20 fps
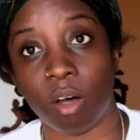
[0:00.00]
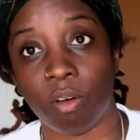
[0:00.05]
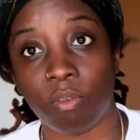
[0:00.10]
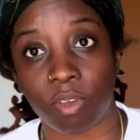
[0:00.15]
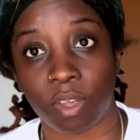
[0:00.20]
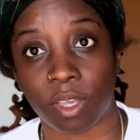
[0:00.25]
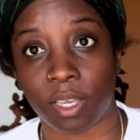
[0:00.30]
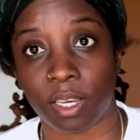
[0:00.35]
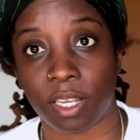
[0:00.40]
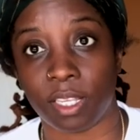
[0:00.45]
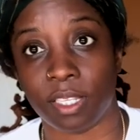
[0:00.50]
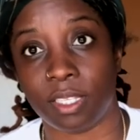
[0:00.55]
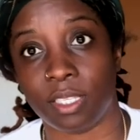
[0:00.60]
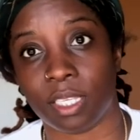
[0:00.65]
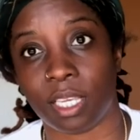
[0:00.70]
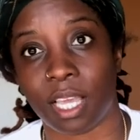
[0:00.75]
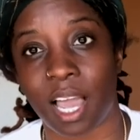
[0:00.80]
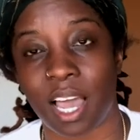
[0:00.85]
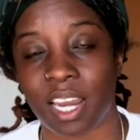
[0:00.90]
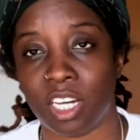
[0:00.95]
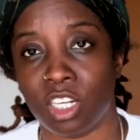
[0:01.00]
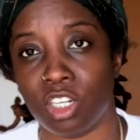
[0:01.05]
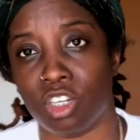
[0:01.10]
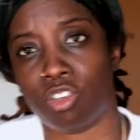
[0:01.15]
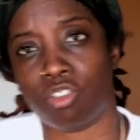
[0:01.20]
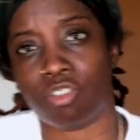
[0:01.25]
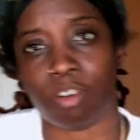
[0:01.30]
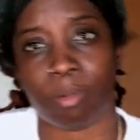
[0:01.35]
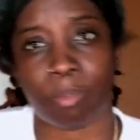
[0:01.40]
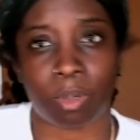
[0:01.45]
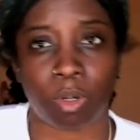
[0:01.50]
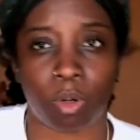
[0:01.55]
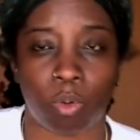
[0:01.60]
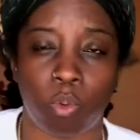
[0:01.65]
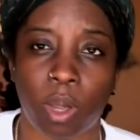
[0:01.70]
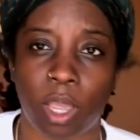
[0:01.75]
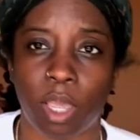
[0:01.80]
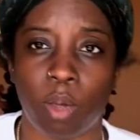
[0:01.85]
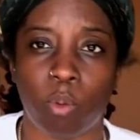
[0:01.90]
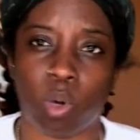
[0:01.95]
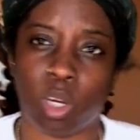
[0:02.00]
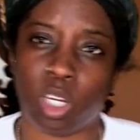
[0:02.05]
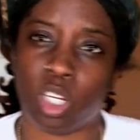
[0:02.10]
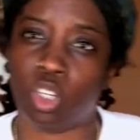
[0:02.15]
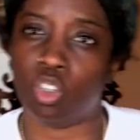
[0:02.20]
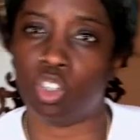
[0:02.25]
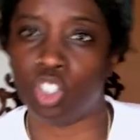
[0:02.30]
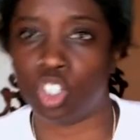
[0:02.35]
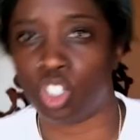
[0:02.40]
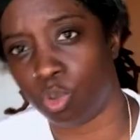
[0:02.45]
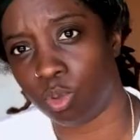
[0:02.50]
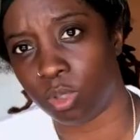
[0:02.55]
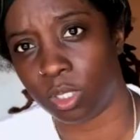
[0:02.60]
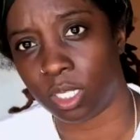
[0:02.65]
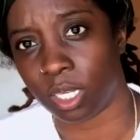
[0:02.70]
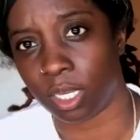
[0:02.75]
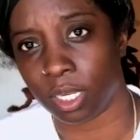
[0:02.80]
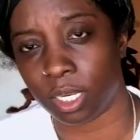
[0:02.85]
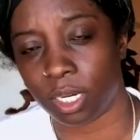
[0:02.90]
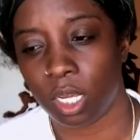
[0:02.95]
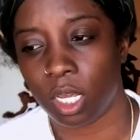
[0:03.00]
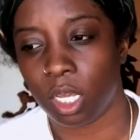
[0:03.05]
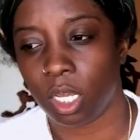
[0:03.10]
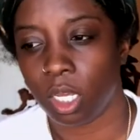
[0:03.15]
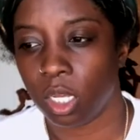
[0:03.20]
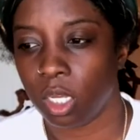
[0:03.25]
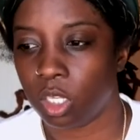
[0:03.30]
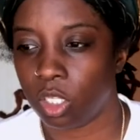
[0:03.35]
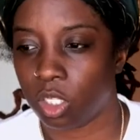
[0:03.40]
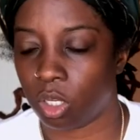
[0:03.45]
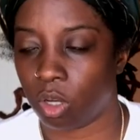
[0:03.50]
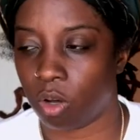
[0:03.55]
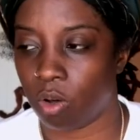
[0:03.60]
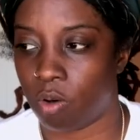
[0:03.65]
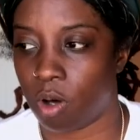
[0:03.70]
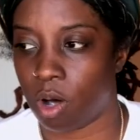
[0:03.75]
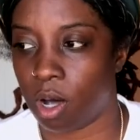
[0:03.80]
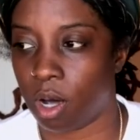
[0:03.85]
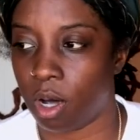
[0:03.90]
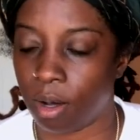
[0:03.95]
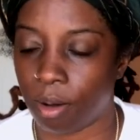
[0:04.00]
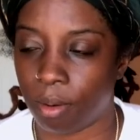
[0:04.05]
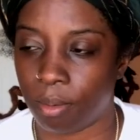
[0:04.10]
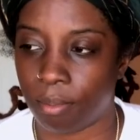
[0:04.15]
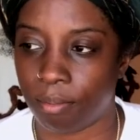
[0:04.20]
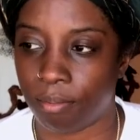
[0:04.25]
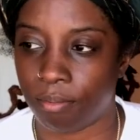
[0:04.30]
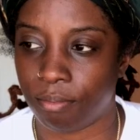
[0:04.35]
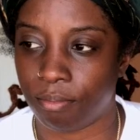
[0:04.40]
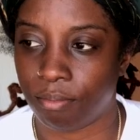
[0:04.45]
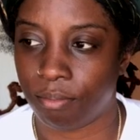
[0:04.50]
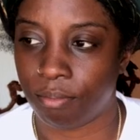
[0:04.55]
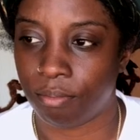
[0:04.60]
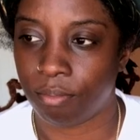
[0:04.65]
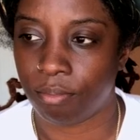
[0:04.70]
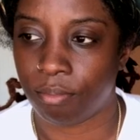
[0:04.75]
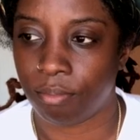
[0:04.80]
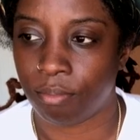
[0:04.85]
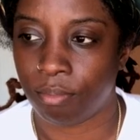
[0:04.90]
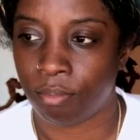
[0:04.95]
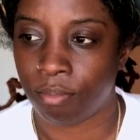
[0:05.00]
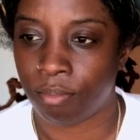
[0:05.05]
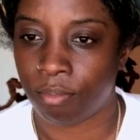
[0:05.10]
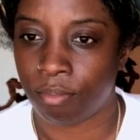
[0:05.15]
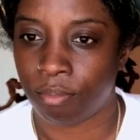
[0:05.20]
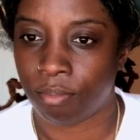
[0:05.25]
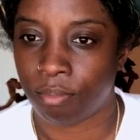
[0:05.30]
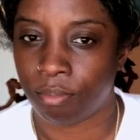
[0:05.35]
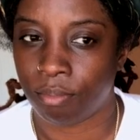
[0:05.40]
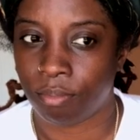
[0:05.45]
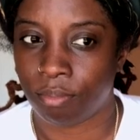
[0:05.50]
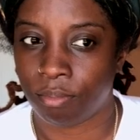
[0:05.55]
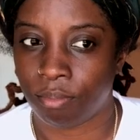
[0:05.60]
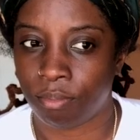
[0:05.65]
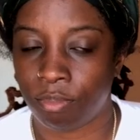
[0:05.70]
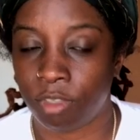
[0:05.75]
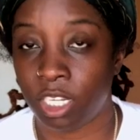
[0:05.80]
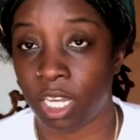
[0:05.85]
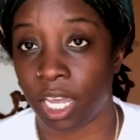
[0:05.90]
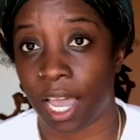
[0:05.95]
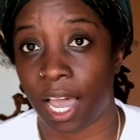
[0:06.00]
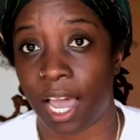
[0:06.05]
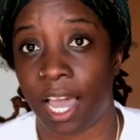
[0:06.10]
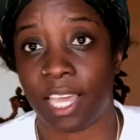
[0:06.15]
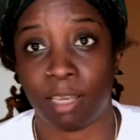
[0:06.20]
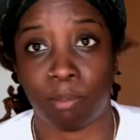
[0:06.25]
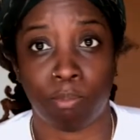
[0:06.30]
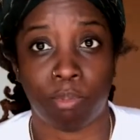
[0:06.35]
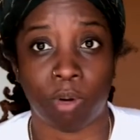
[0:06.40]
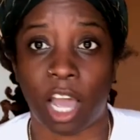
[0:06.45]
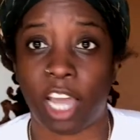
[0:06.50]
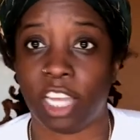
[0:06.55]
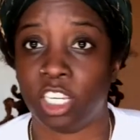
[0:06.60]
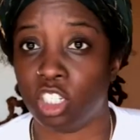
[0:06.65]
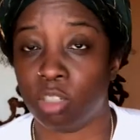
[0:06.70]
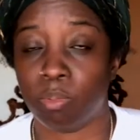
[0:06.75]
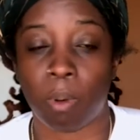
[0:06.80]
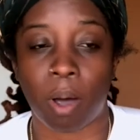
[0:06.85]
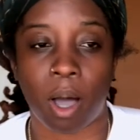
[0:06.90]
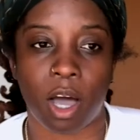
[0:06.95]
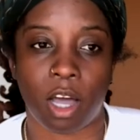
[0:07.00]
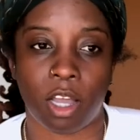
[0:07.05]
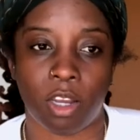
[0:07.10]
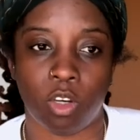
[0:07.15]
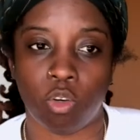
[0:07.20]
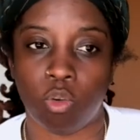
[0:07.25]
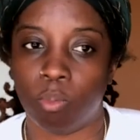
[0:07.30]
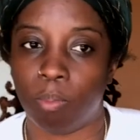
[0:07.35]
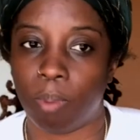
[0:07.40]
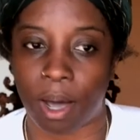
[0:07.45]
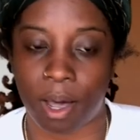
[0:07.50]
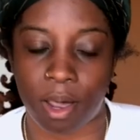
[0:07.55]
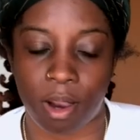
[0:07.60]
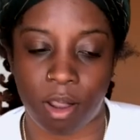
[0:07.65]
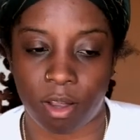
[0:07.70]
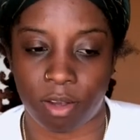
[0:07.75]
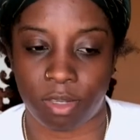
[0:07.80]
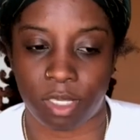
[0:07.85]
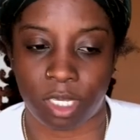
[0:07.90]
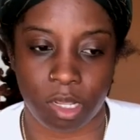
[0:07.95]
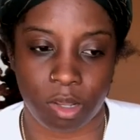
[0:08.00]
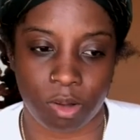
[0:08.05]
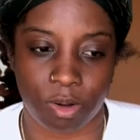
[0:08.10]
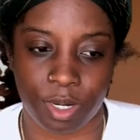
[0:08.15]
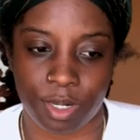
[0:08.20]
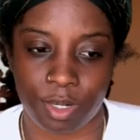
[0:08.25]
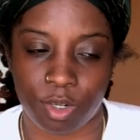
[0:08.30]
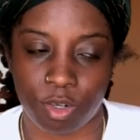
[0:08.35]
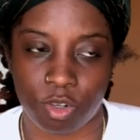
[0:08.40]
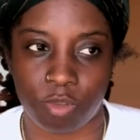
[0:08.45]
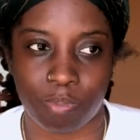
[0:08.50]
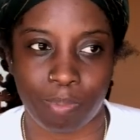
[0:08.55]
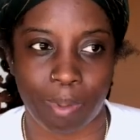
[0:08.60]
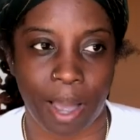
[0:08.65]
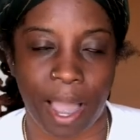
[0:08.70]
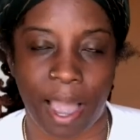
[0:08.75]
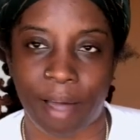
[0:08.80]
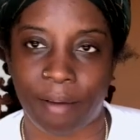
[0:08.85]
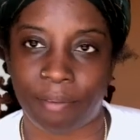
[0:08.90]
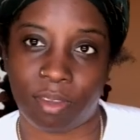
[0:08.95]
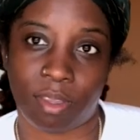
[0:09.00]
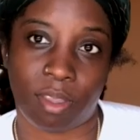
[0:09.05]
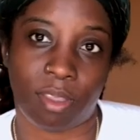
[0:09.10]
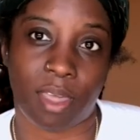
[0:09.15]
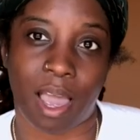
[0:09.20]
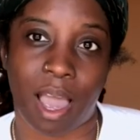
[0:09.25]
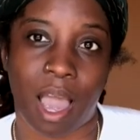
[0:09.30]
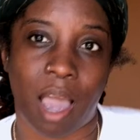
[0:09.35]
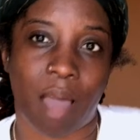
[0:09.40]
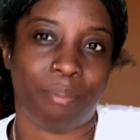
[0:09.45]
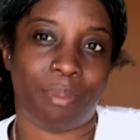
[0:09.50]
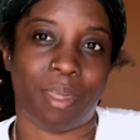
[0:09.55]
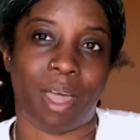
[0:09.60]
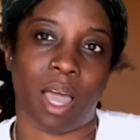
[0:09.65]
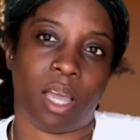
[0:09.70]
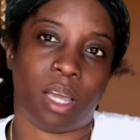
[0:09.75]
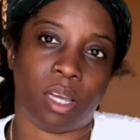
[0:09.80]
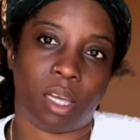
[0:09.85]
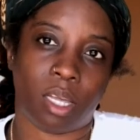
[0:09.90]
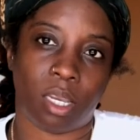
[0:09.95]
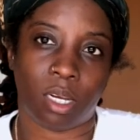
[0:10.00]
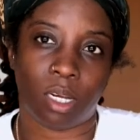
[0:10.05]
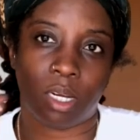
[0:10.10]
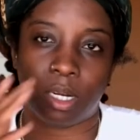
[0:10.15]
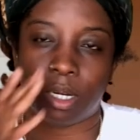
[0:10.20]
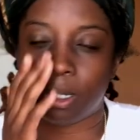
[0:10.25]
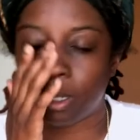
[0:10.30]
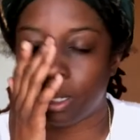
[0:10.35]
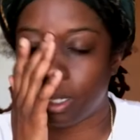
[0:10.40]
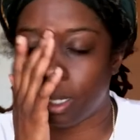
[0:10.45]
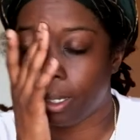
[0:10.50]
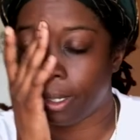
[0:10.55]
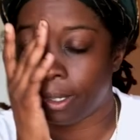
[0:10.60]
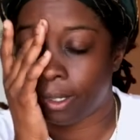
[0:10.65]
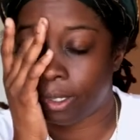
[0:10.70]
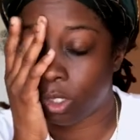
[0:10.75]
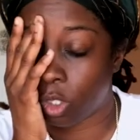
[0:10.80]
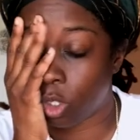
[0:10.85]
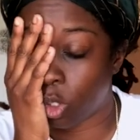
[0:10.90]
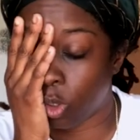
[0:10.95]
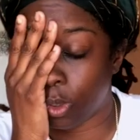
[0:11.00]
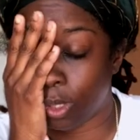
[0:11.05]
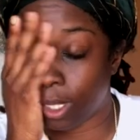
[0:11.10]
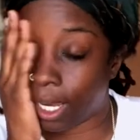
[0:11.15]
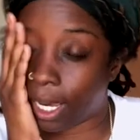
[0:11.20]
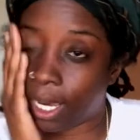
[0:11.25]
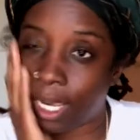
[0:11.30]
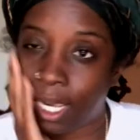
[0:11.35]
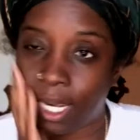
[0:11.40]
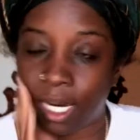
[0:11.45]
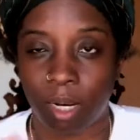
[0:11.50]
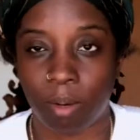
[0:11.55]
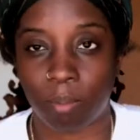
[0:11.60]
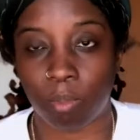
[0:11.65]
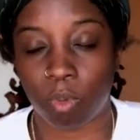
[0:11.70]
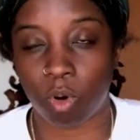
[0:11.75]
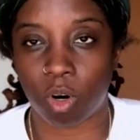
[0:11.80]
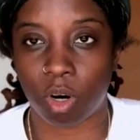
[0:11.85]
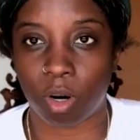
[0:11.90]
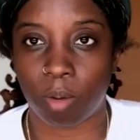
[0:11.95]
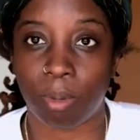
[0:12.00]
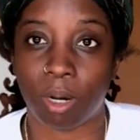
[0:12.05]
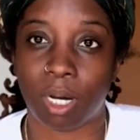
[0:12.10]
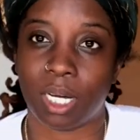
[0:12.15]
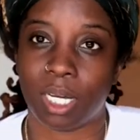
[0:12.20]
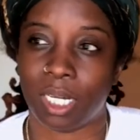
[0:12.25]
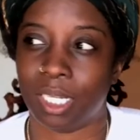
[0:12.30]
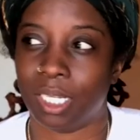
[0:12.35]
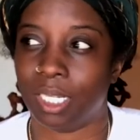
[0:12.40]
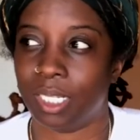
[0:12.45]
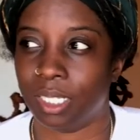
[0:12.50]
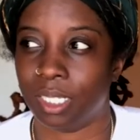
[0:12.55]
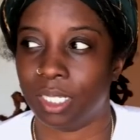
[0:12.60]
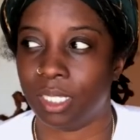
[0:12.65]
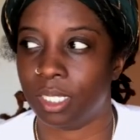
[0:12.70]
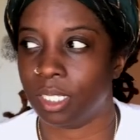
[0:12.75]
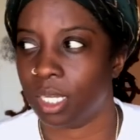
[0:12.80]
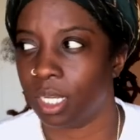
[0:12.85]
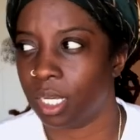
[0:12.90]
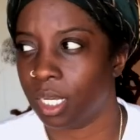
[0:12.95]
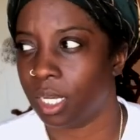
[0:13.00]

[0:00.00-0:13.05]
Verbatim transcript: of it it's kind of stripped away when you juice it so um yeah i i just bought a new bottle of celery juice but after that i'm not gonna do that anymore because